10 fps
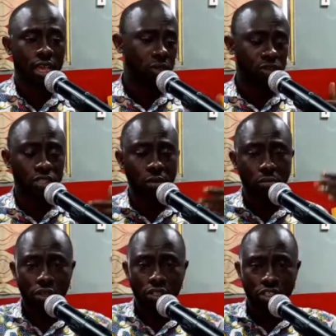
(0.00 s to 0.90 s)
because the
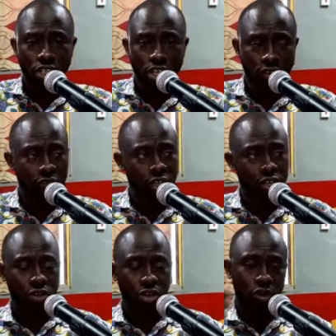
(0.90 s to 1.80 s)
more you share the
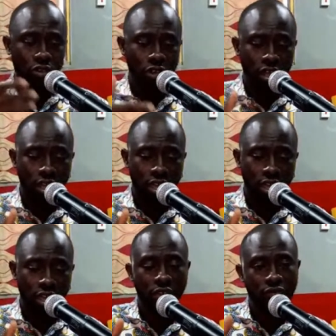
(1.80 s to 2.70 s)
video, the more you engage
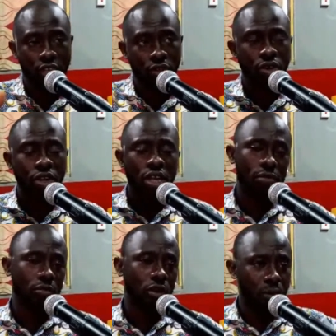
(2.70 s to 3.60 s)
with the video, the
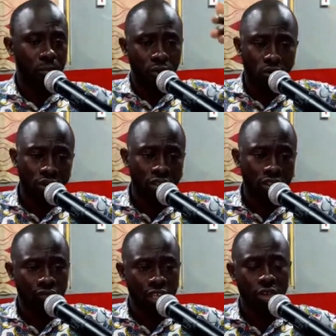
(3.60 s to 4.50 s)
more people look at the
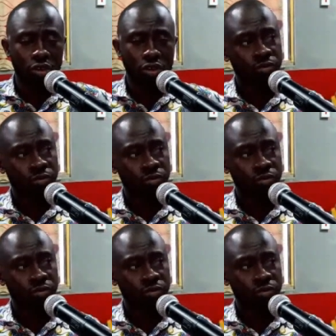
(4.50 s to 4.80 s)
video,